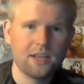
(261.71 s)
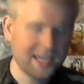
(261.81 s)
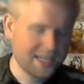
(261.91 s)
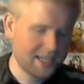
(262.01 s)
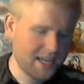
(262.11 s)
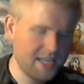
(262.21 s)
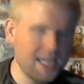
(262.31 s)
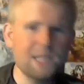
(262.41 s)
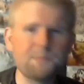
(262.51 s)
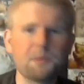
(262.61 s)
Like,
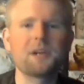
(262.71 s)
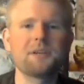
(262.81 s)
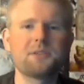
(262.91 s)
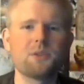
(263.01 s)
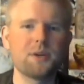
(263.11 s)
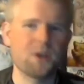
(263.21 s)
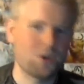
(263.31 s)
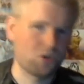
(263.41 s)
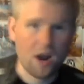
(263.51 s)
Dean's Purga stories are